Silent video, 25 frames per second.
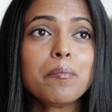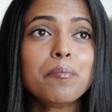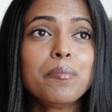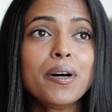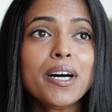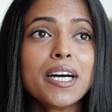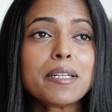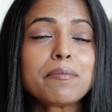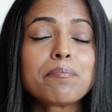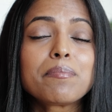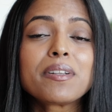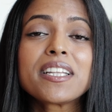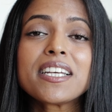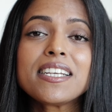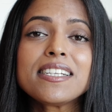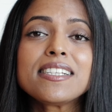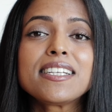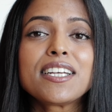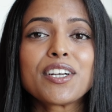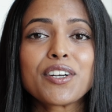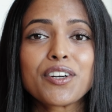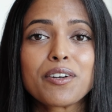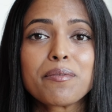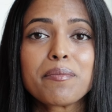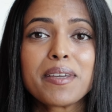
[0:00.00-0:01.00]
But please
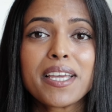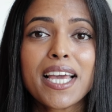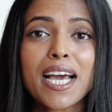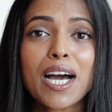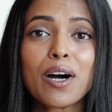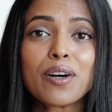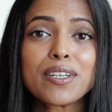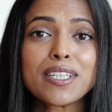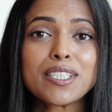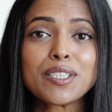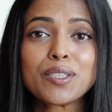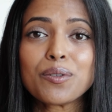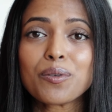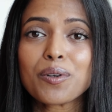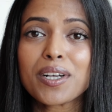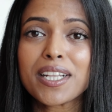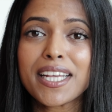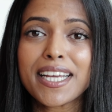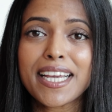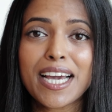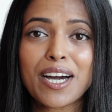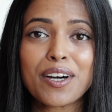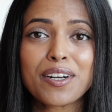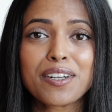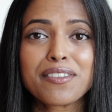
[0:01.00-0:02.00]
hear me out and don't
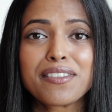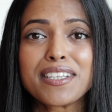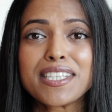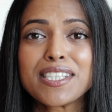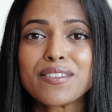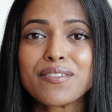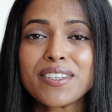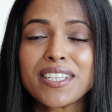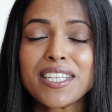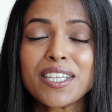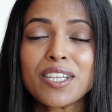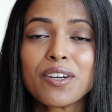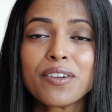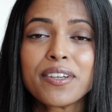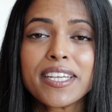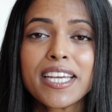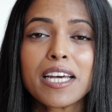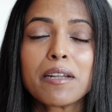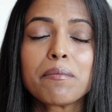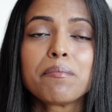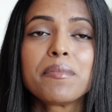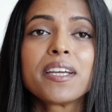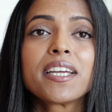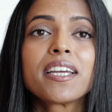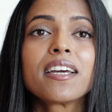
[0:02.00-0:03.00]
click out of this video
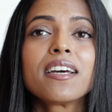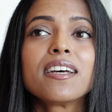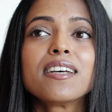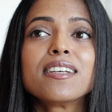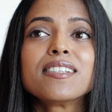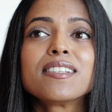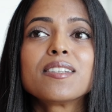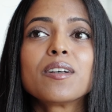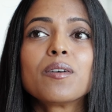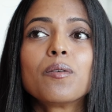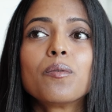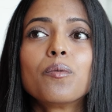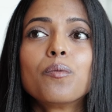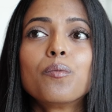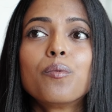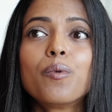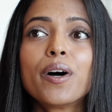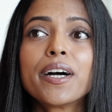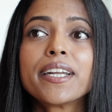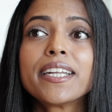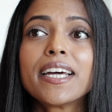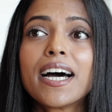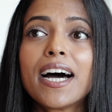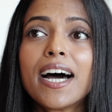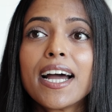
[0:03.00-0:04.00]
yet, because
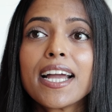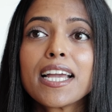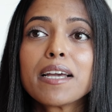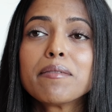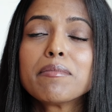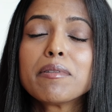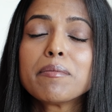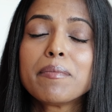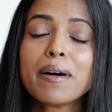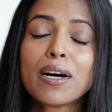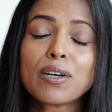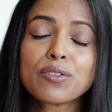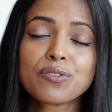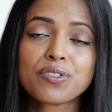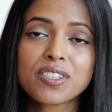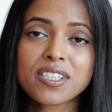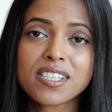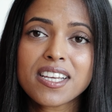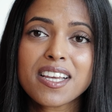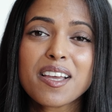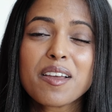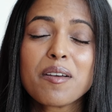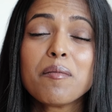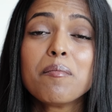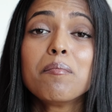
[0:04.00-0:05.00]
what I am about to
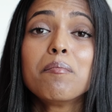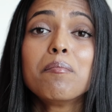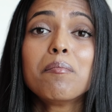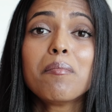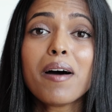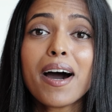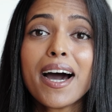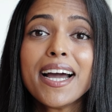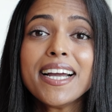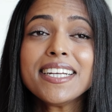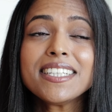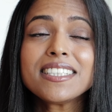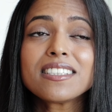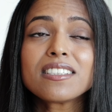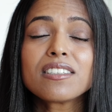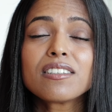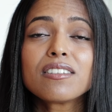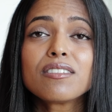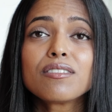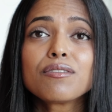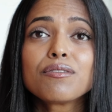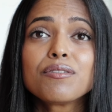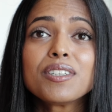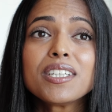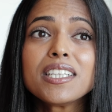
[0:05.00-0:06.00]
say might
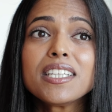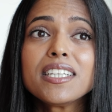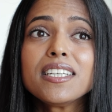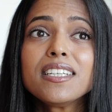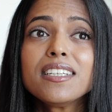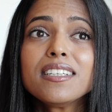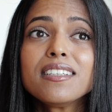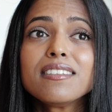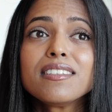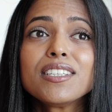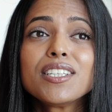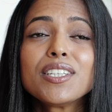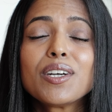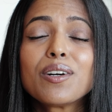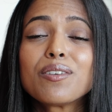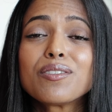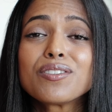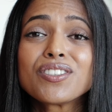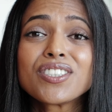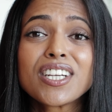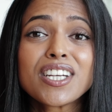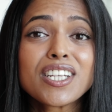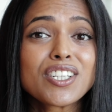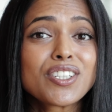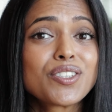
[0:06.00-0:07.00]
really, you know,
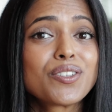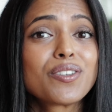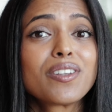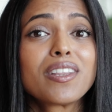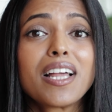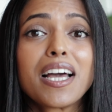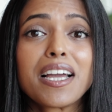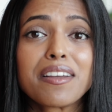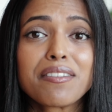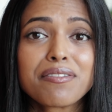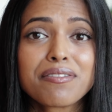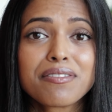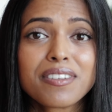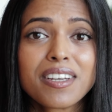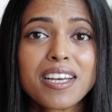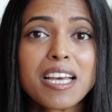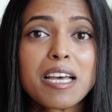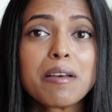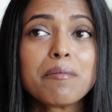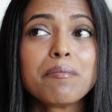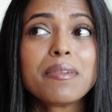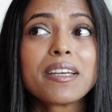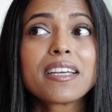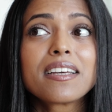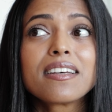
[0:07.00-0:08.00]
change your life,
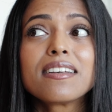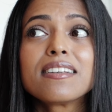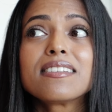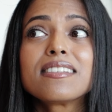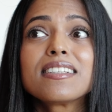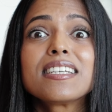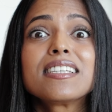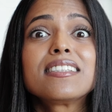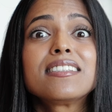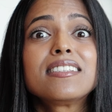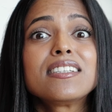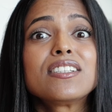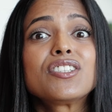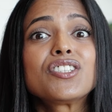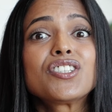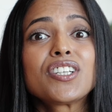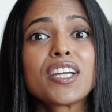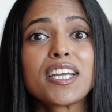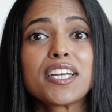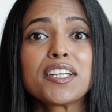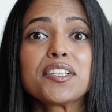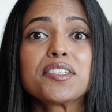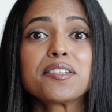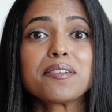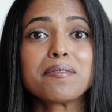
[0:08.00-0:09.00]
because it did
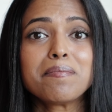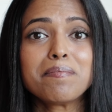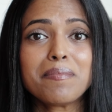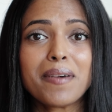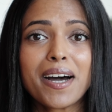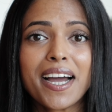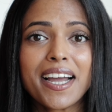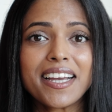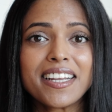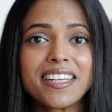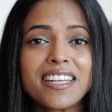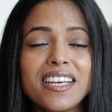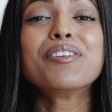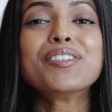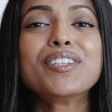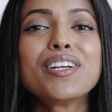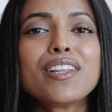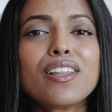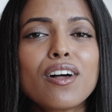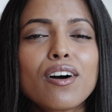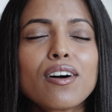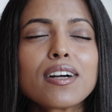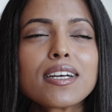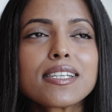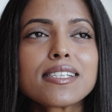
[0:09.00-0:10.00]
change mine. For the
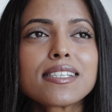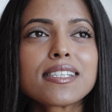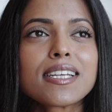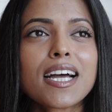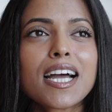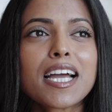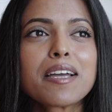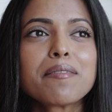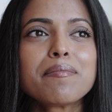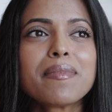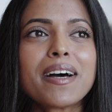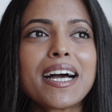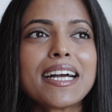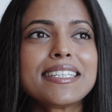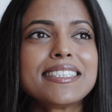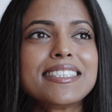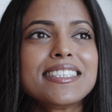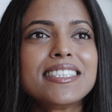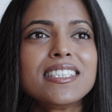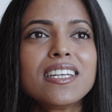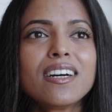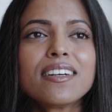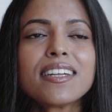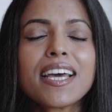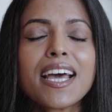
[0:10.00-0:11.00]
longest time, I did
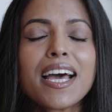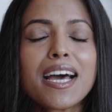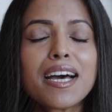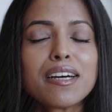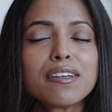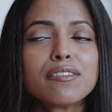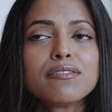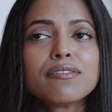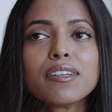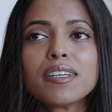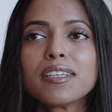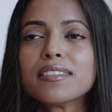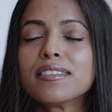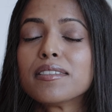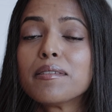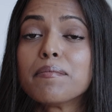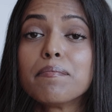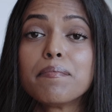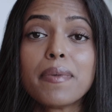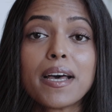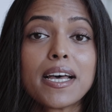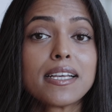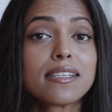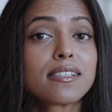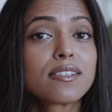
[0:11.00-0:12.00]
not have the
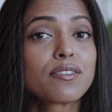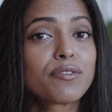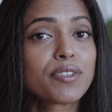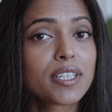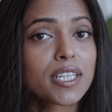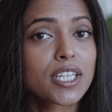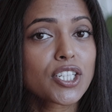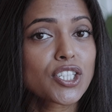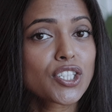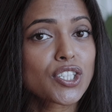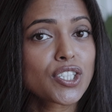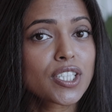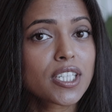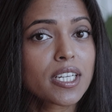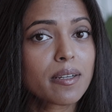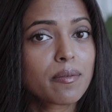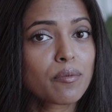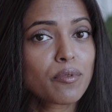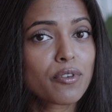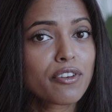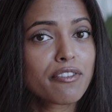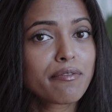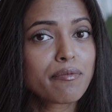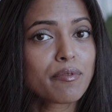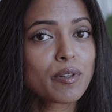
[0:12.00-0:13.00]
best relationship
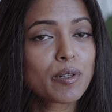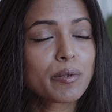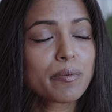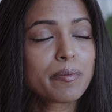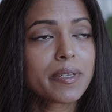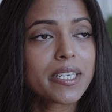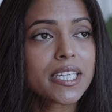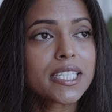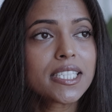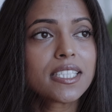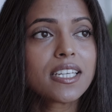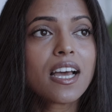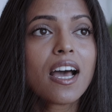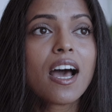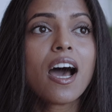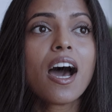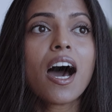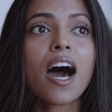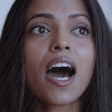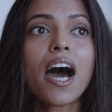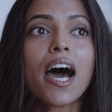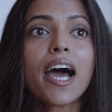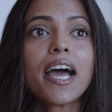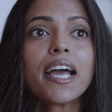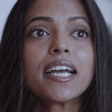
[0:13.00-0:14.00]
with movement.
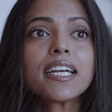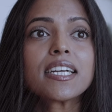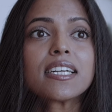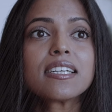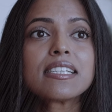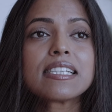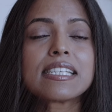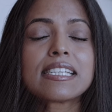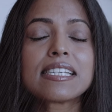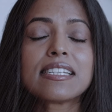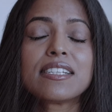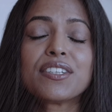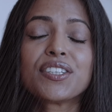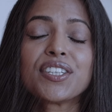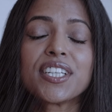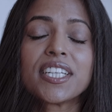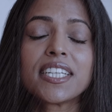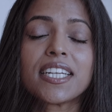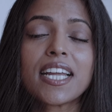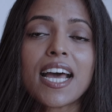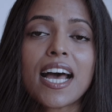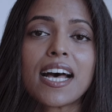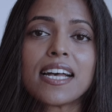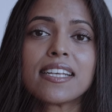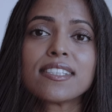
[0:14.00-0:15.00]
I considered
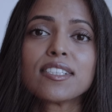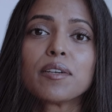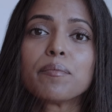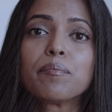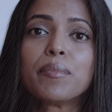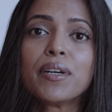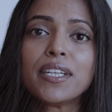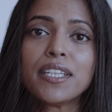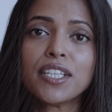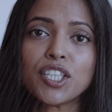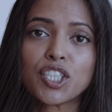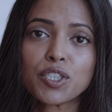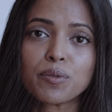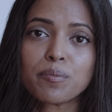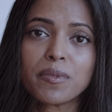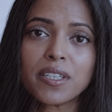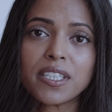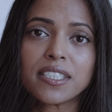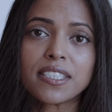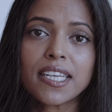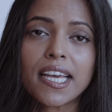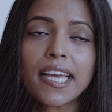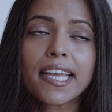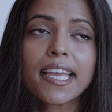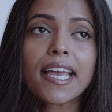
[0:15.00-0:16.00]
it as a
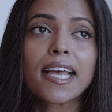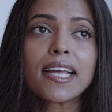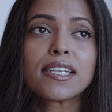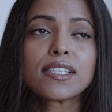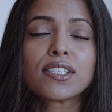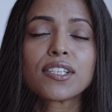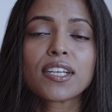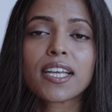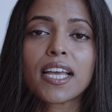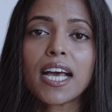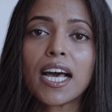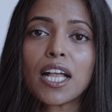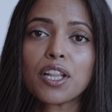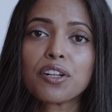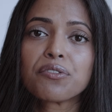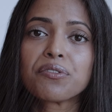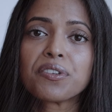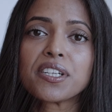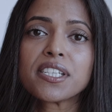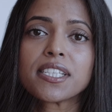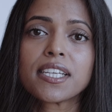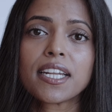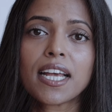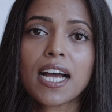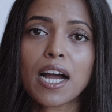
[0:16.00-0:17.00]
punishment against the
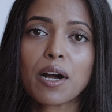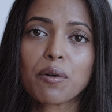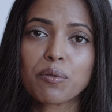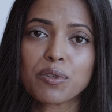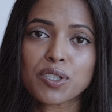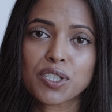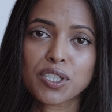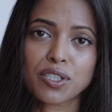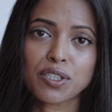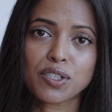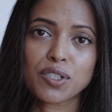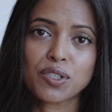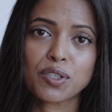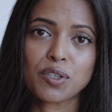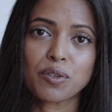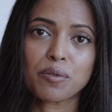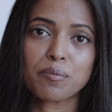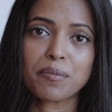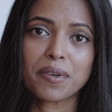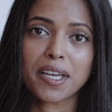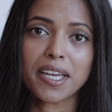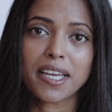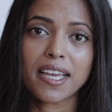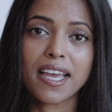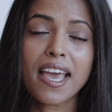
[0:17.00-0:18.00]
calories that I was
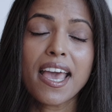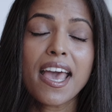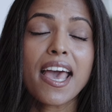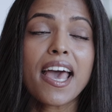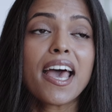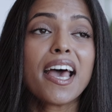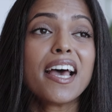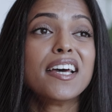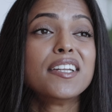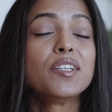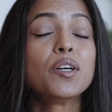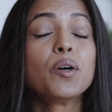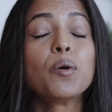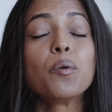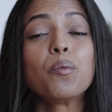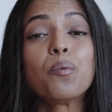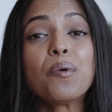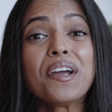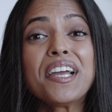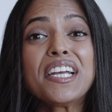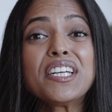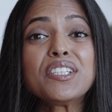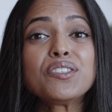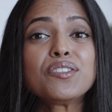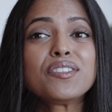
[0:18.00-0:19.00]
consuming and a
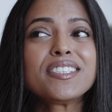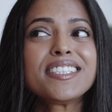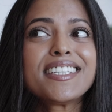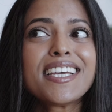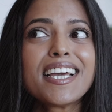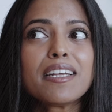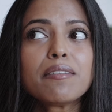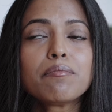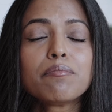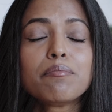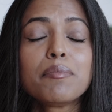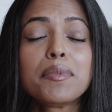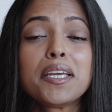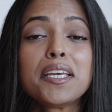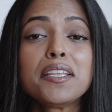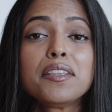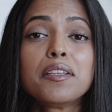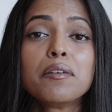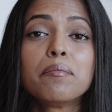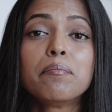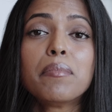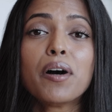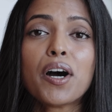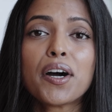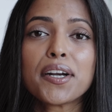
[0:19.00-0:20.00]
way to get me
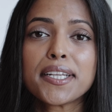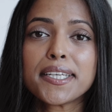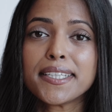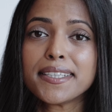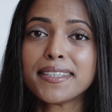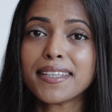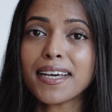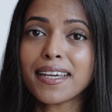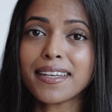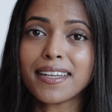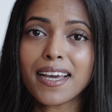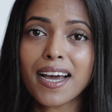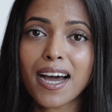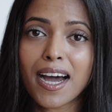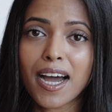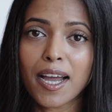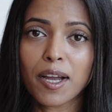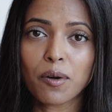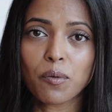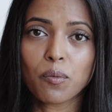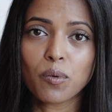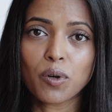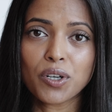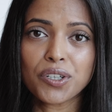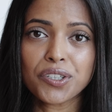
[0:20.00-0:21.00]
the body that I
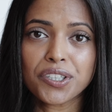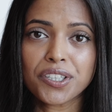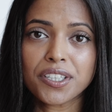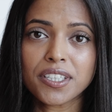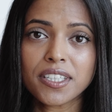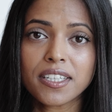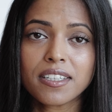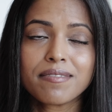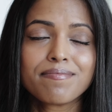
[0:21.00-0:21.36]
wanted.